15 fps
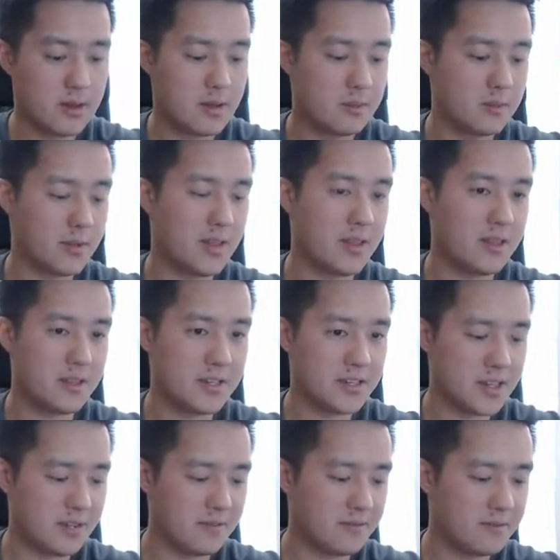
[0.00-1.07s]
But yeah, they
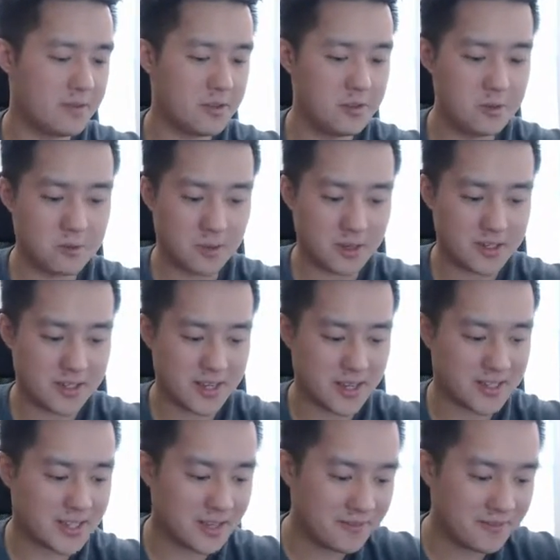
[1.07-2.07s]
just have huge walls of text.